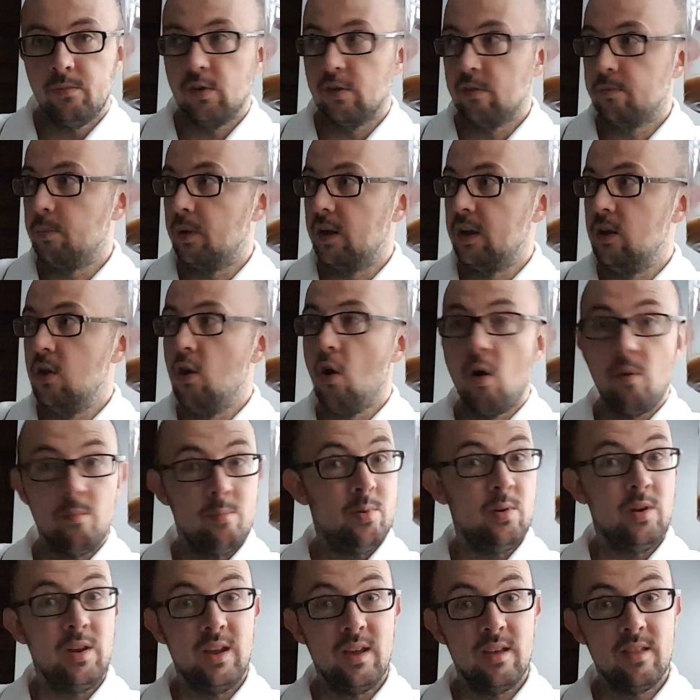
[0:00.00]
just by not
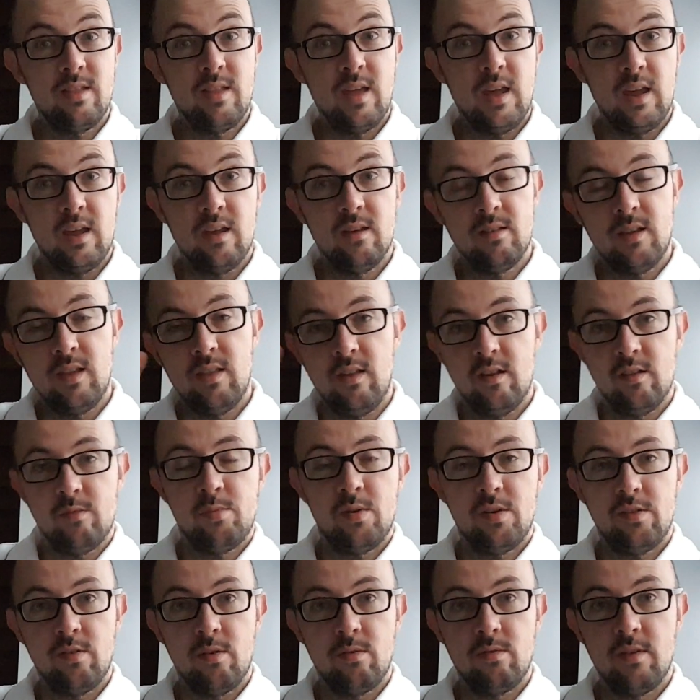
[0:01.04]
putting a thing in the
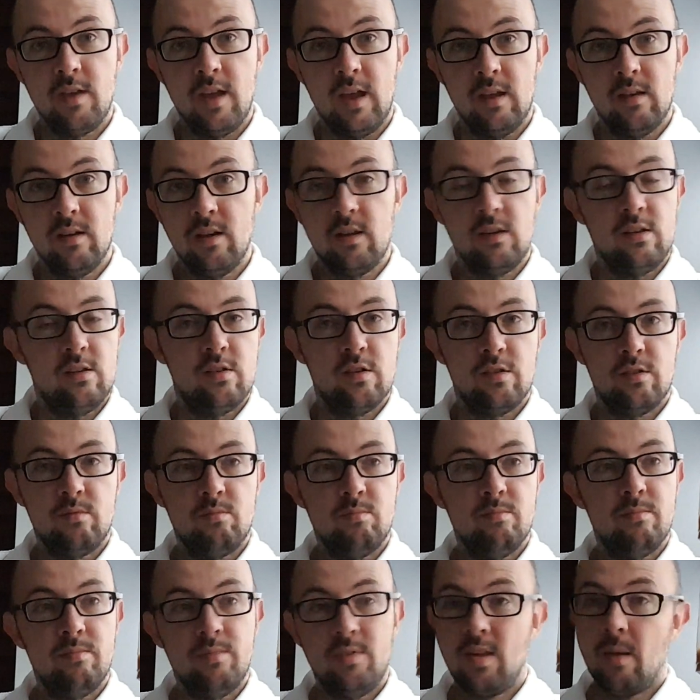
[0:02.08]
espresso thing, and just
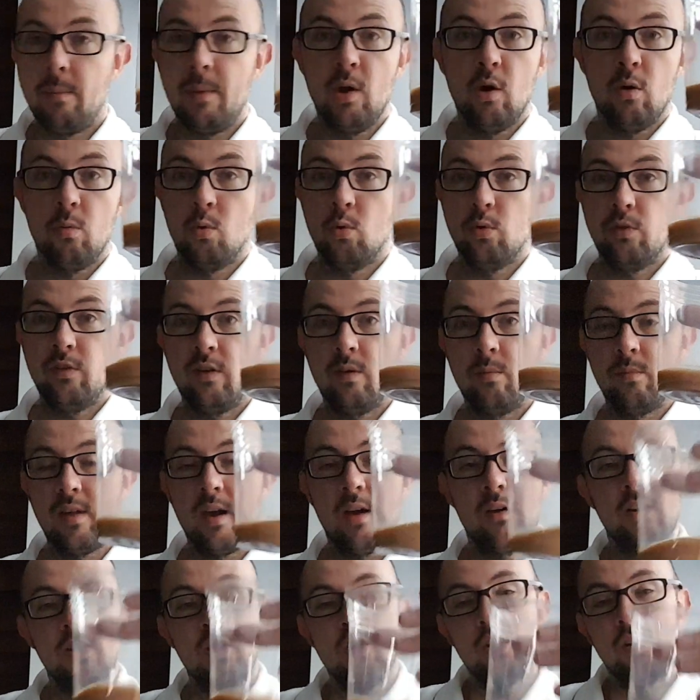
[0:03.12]
semi-hot water comes
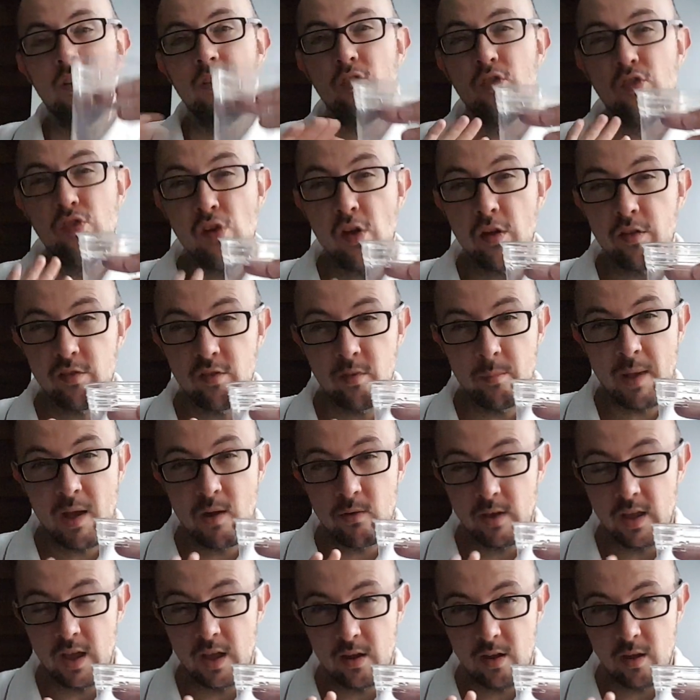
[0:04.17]
out and you can just
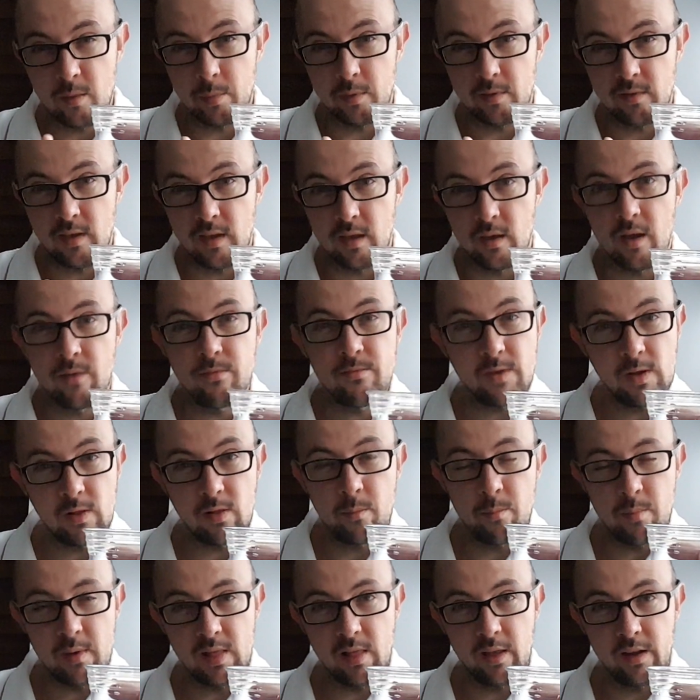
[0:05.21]
about get a cup of tea. I felt
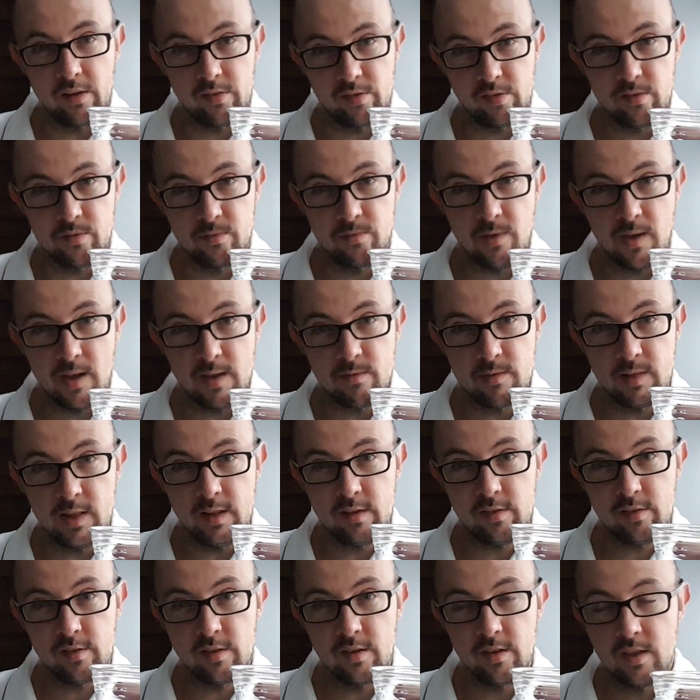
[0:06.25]
a bit like a
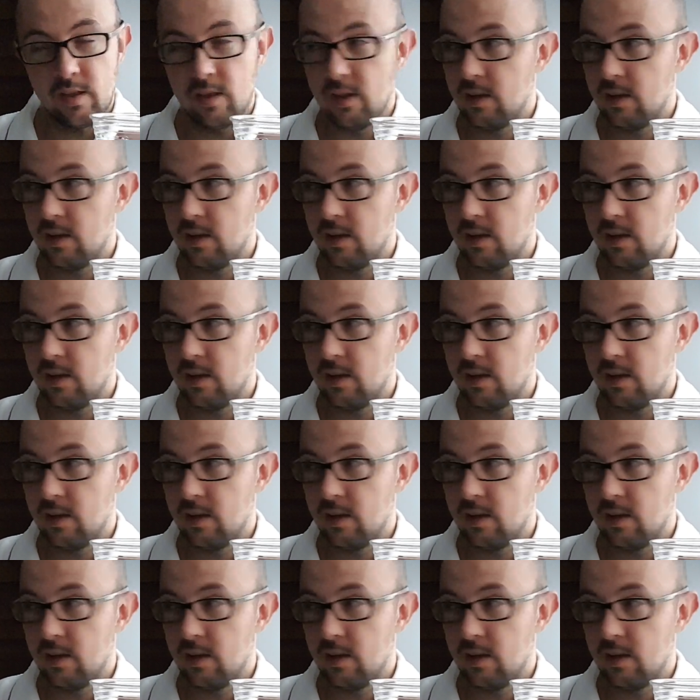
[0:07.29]
survivalist,